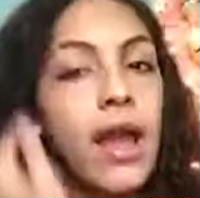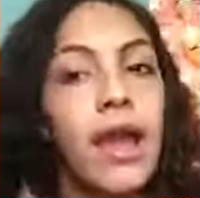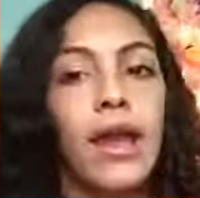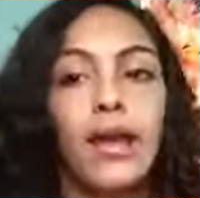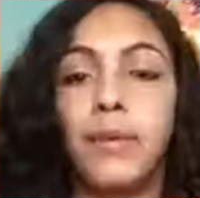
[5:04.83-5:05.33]

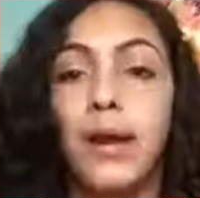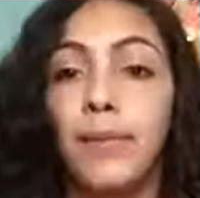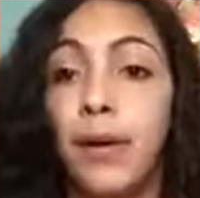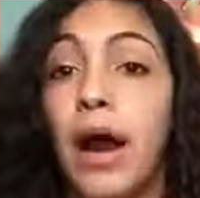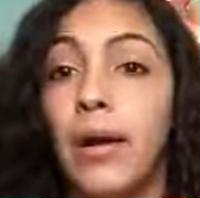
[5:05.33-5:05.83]
And my
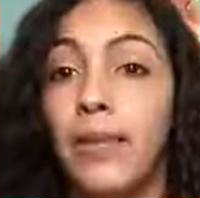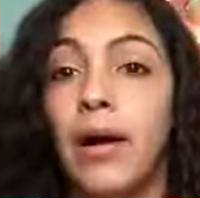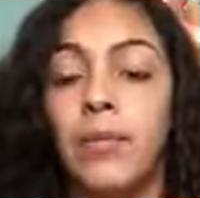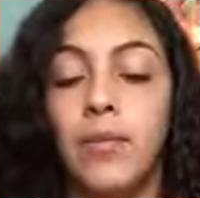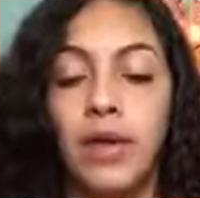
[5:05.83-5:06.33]

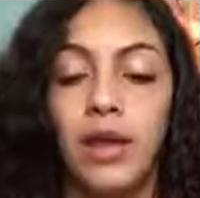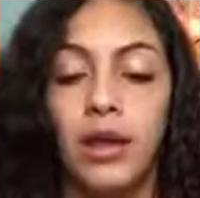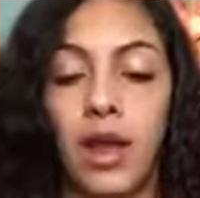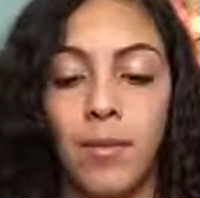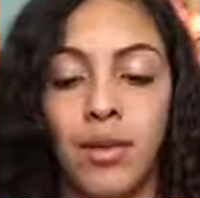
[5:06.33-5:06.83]
pop-up
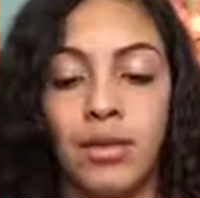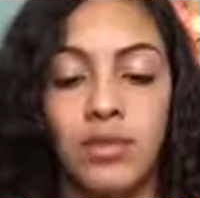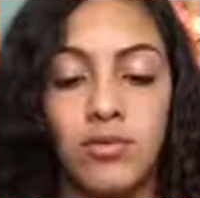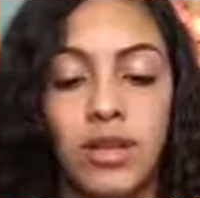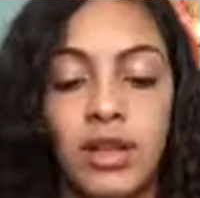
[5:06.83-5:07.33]
got me
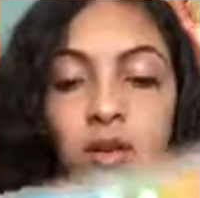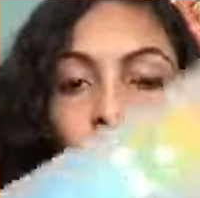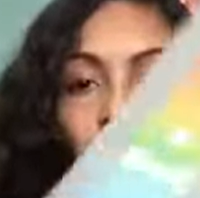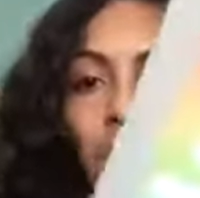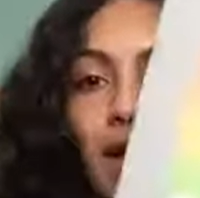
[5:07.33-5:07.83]
this really
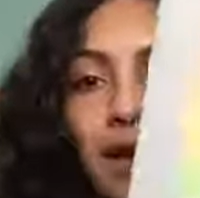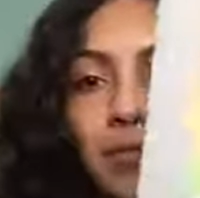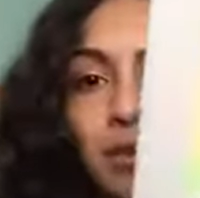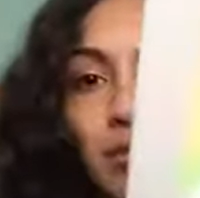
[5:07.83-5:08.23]
cool light up